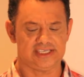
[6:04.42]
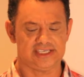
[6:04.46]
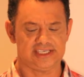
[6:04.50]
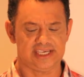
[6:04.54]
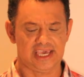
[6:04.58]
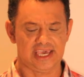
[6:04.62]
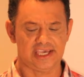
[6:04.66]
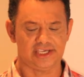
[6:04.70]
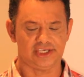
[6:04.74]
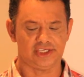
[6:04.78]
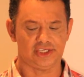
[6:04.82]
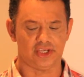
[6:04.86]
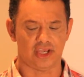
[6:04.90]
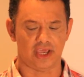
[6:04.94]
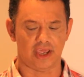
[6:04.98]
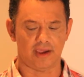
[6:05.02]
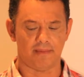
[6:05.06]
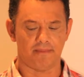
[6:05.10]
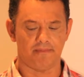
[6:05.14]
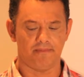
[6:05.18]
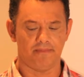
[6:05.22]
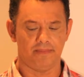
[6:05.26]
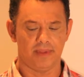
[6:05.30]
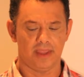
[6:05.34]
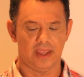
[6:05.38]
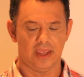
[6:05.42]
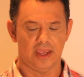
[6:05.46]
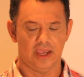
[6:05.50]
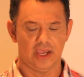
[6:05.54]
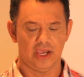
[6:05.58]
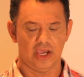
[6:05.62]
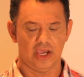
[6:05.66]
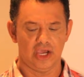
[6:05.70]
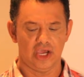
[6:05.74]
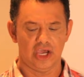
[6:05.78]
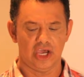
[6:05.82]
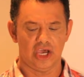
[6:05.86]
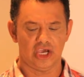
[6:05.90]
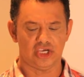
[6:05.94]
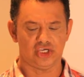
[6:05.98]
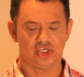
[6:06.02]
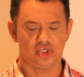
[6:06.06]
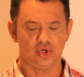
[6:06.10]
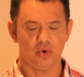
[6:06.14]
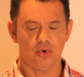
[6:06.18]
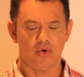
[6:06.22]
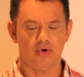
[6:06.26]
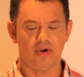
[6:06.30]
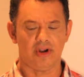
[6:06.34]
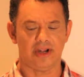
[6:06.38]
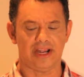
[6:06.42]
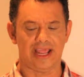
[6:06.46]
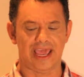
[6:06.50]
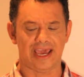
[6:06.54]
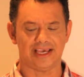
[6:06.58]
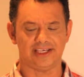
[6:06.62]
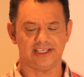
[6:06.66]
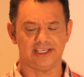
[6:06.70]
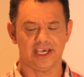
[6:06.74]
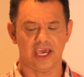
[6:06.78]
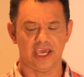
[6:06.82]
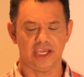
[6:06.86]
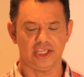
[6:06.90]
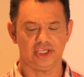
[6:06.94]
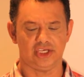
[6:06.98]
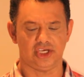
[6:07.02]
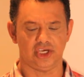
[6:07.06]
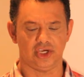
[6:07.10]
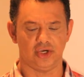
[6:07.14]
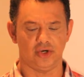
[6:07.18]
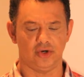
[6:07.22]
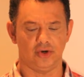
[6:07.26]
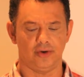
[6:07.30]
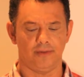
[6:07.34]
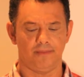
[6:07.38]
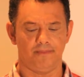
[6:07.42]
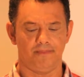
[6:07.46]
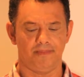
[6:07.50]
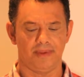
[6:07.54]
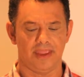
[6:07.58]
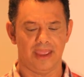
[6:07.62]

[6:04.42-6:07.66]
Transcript: says to him, assuredly I say to you,